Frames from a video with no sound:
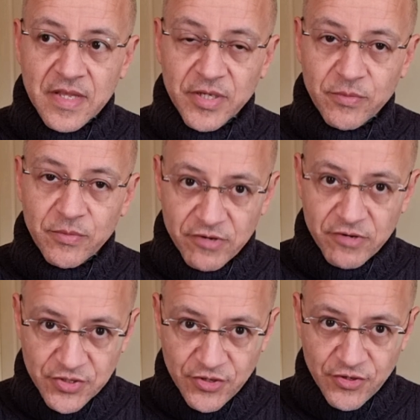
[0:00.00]
but he will
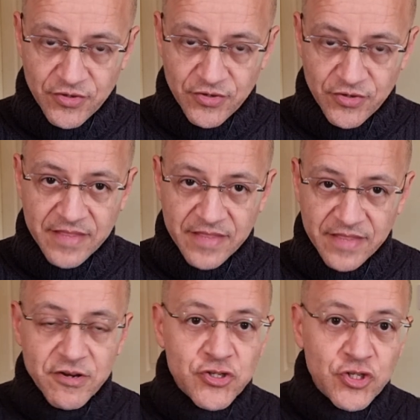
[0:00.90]
return, and
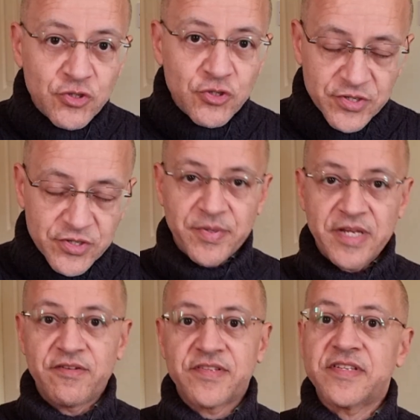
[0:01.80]
there are numerous
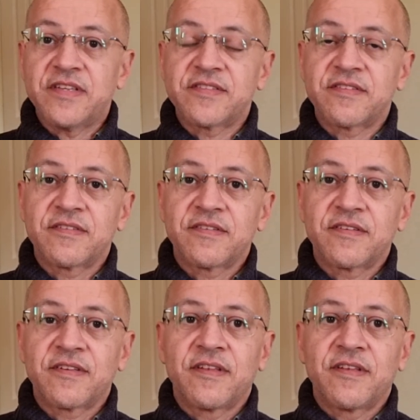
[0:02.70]
appearances
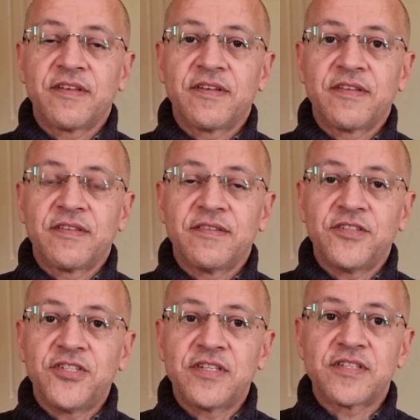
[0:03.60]

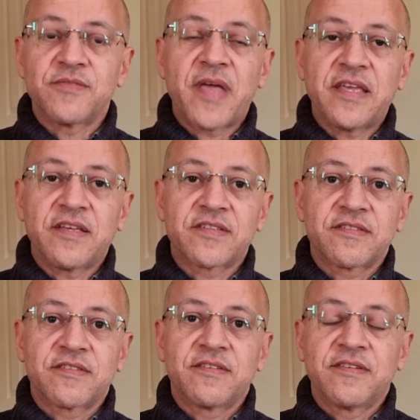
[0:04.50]
that Jesus
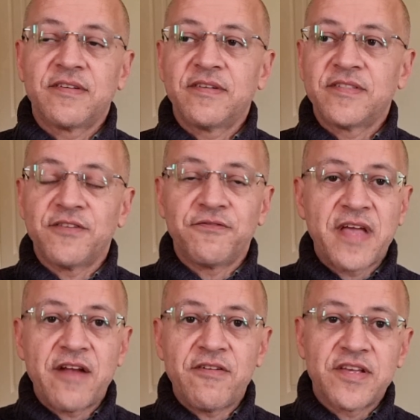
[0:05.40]
makes to
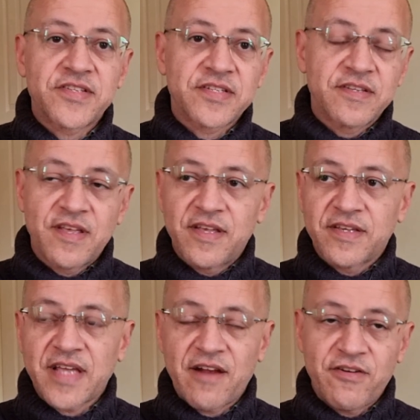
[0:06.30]
various
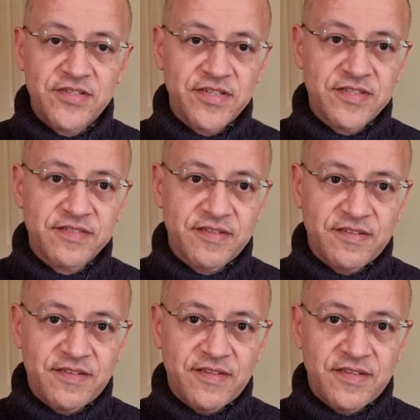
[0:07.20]
characters
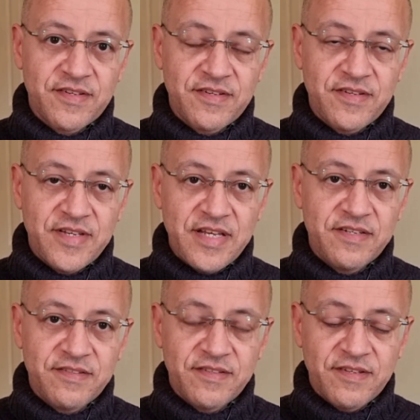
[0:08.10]

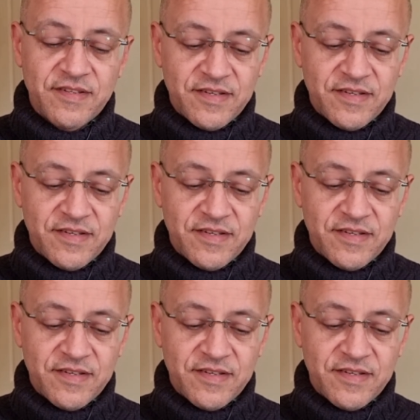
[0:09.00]
in